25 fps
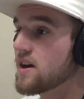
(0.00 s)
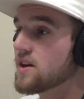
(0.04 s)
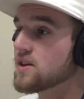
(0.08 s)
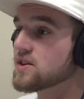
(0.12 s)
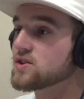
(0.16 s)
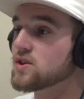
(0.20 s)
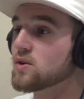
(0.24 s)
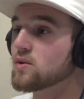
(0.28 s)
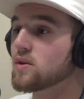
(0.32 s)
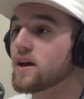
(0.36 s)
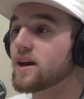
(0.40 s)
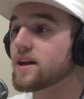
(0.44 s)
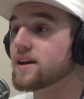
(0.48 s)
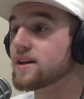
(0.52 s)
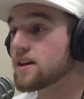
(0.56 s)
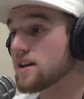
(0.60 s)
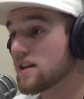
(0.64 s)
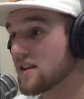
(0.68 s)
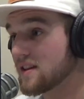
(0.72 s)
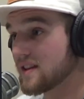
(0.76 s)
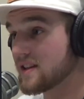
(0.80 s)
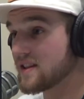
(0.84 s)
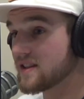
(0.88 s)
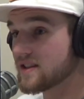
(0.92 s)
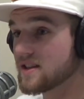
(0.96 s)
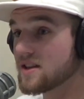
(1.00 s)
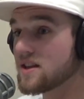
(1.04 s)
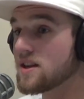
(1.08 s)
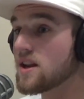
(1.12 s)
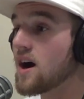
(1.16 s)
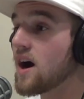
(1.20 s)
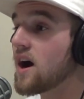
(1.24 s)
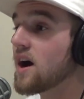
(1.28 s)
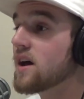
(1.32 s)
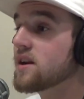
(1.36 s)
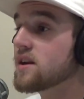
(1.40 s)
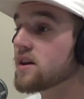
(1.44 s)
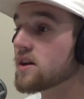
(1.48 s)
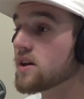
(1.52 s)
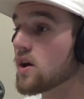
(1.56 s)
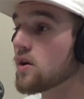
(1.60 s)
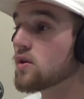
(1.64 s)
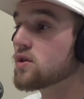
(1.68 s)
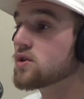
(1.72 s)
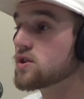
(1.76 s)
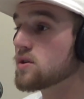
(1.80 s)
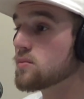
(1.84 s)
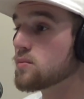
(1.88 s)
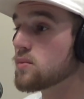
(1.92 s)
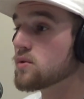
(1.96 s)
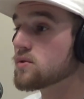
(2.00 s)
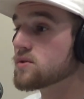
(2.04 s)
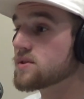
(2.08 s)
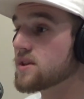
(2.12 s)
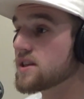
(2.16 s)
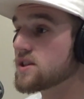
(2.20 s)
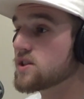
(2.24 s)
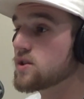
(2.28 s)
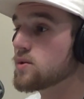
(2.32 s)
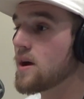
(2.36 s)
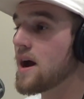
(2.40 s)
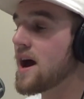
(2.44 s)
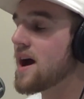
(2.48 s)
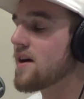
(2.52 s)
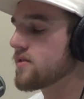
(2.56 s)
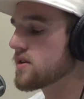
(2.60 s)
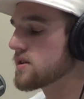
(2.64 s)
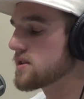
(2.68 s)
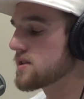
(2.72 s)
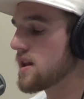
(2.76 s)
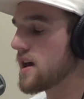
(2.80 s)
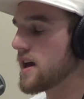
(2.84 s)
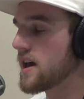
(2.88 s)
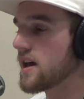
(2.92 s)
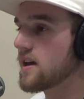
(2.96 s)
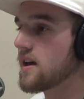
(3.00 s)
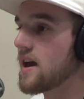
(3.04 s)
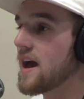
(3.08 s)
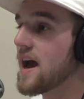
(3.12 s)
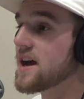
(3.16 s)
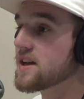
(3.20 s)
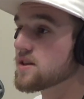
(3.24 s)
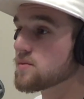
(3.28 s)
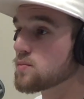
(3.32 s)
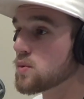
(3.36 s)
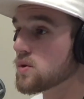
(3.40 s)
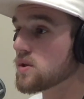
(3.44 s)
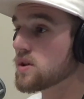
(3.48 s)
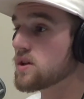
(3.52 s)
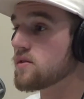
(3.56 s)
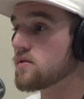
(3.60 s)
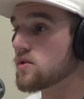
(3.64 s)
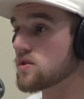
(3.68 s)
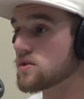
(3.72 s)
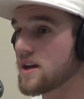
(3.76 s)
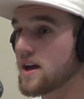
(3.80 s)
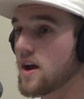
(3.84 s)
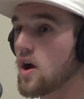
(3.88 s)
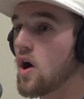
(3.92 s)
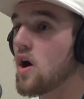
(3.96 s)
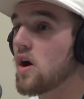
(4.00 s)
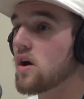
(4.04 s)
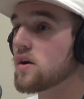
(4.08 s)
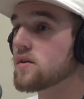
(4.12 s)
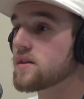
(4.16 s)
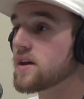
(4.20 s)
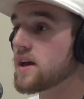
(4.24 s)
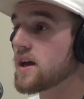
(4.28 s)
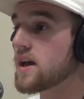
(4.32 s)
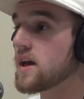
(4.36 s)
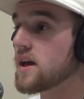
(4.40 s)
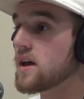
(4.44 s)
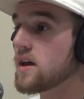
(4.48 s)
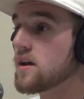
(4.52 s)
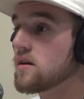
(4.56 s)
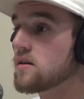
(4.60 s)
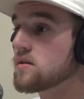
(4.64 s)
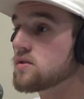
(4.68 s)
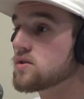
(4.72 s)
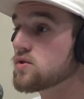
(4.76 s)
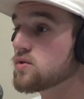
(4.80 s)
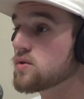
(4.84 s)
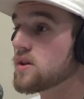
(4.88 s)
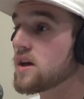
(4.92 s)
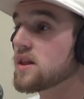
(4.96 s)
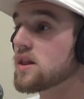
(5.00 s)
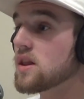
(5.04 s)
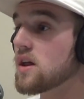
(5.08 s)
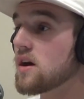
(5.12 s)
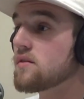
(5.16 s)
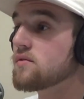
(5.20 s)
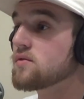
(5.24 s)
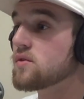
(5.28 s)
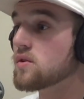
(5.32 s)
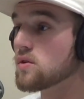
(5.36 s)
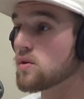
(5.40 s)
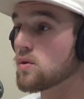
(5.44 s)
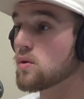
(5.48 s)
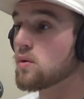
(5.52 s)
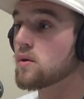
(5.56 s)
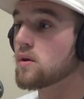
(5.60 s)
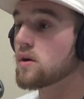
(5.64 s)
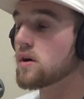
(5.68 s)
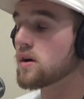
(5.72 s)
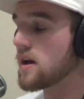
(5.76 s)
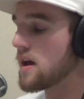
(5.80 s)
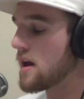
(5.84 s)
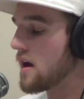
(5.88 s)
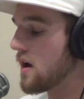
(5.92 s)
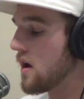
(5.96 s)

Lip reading: So like these non-negotiables that you have as like as believers, like do they love the Lord?